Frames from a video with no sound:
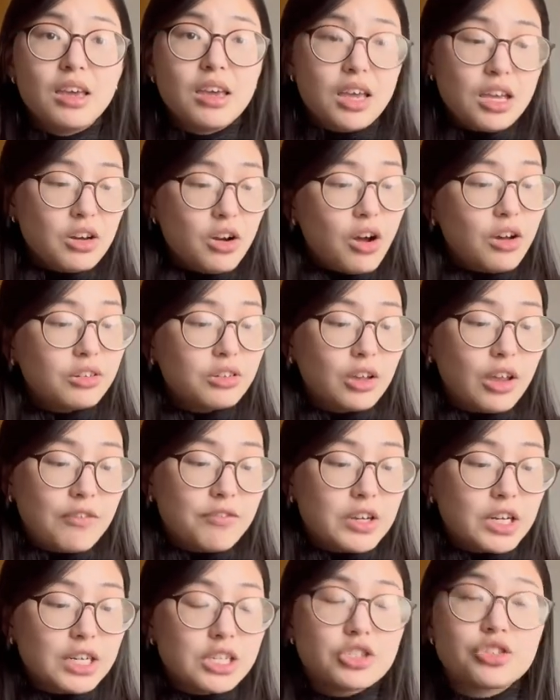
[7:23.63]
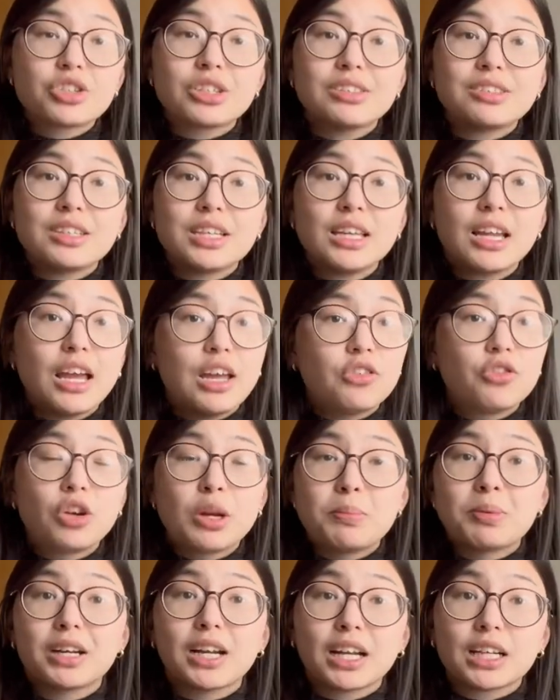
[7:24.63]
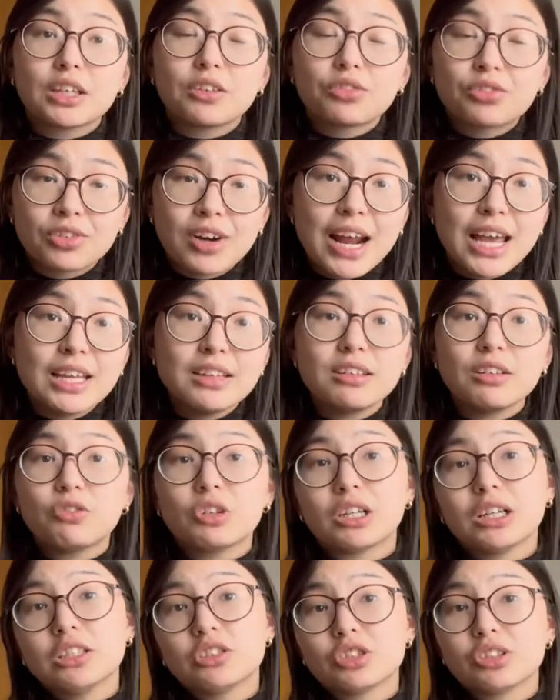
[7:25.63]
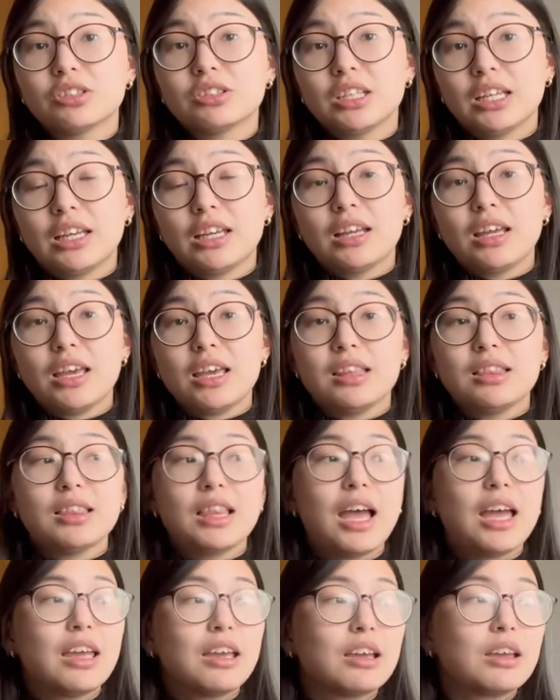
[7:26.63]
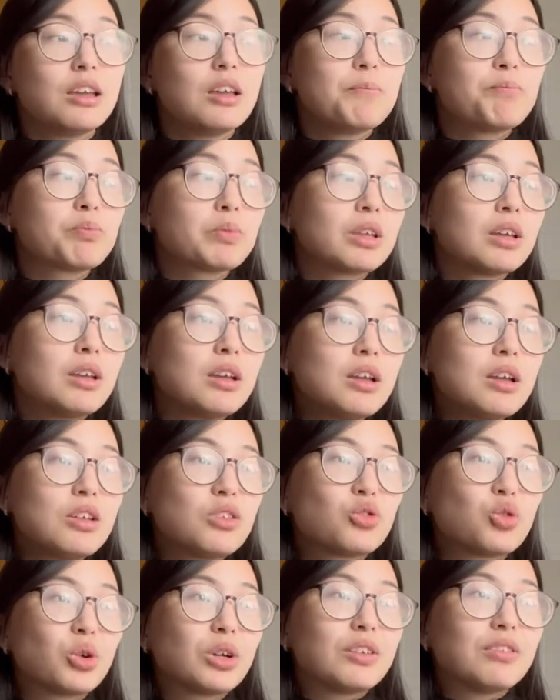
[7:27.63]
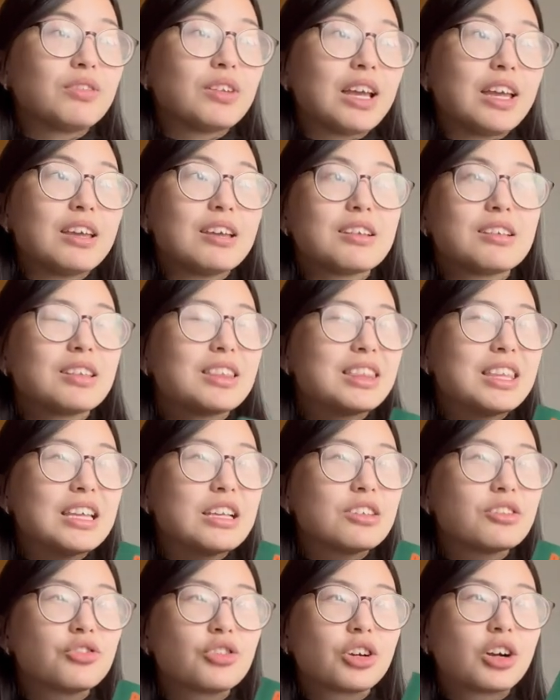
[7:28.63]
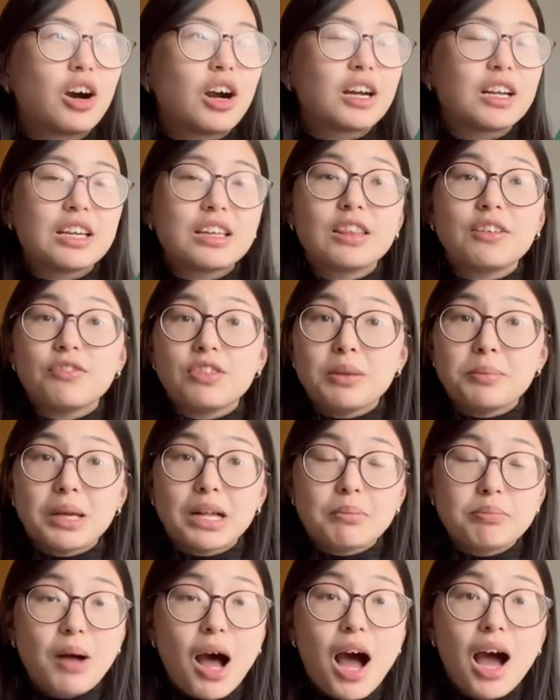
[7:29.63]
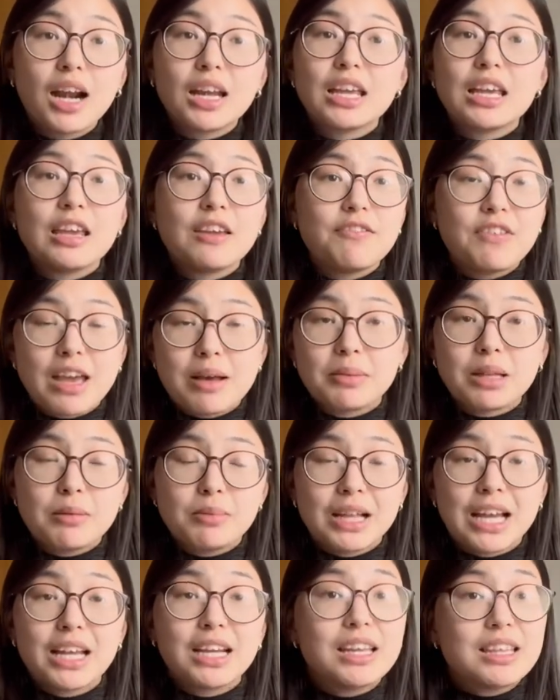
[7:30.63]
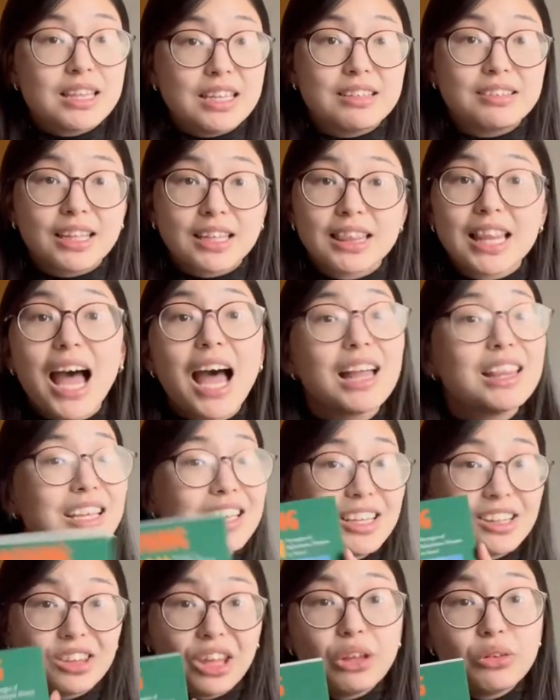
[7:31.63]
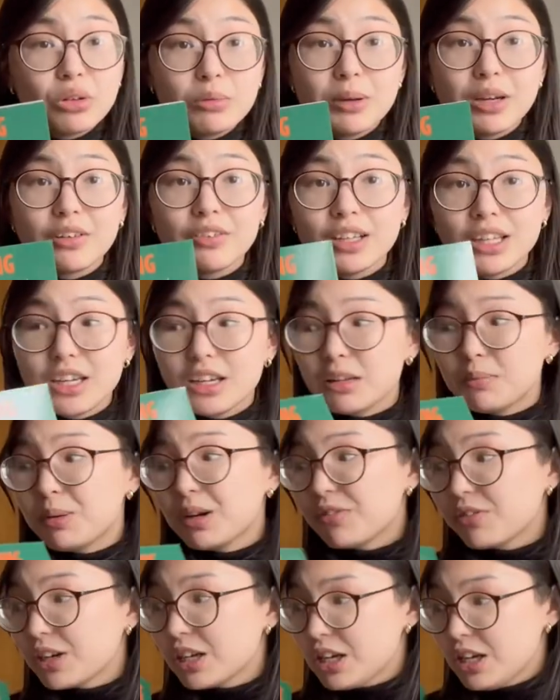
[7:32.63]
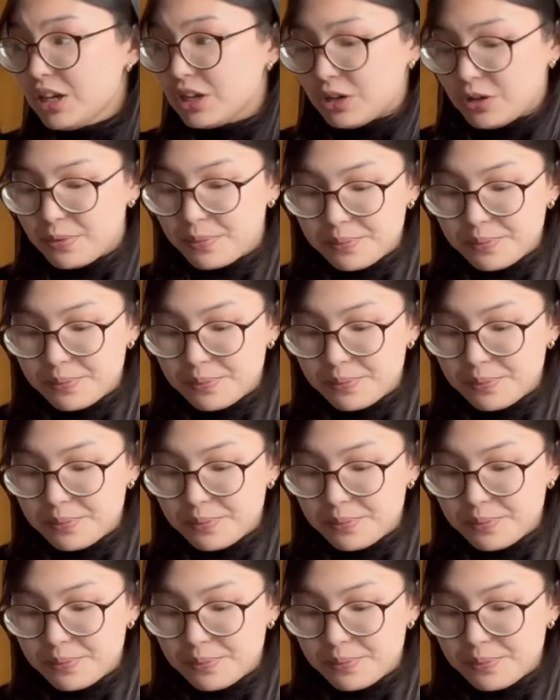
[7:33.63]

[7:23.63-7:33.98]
And also, if you're interested in reproductive rights, if you're interested in like sort of like things regarding the female body, family planning, things like that, this would be a really good book for you.